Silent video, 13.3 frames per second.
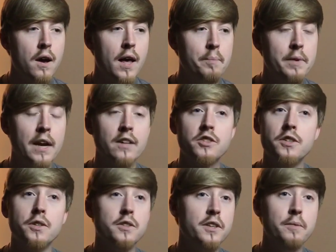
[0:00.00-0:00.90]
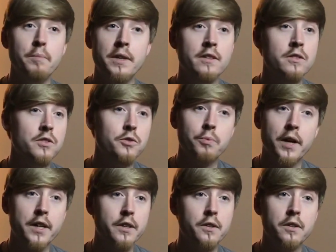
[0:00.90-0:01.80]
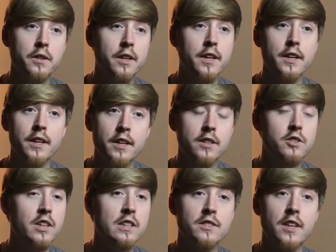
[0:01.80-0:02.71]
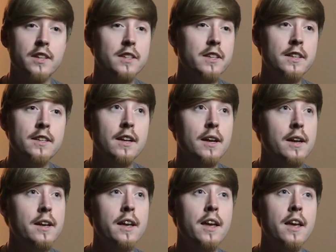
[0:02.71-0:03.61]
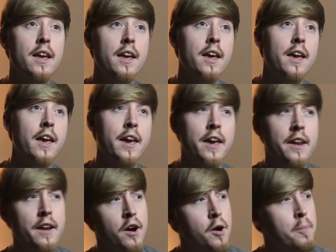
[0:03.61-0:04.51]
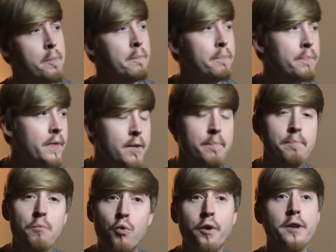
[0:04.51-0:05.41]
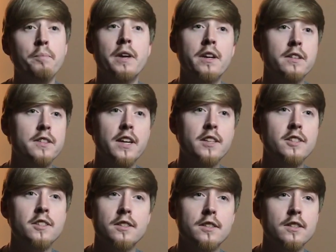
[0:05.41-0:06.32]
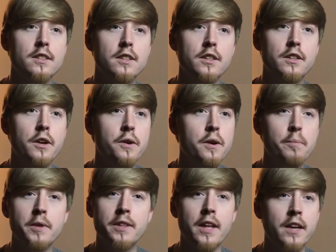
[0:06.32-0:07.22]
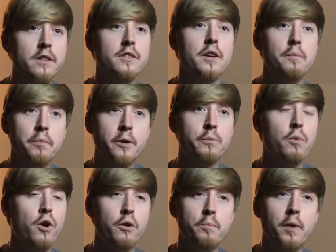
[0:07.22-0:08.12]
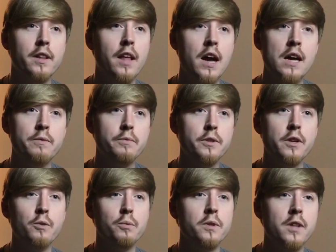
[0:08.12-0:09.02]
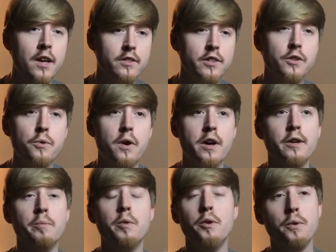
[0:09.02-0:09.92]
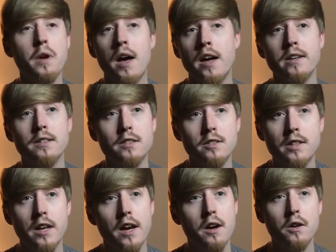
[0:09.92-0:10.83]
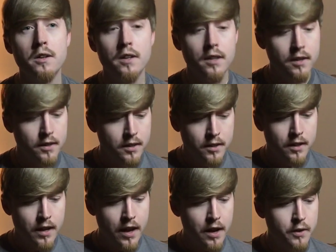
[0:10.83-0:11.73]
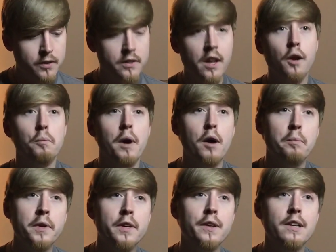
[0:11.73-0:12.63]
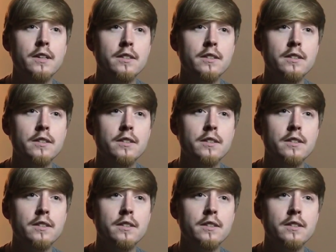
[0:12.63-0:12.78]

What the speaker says: I mean, I still attend meetings regularly, any chance I get, and morning meditation. You know, I mean, that is a big part of my life. You know, realizing who I am and who God is, and how it's not about me.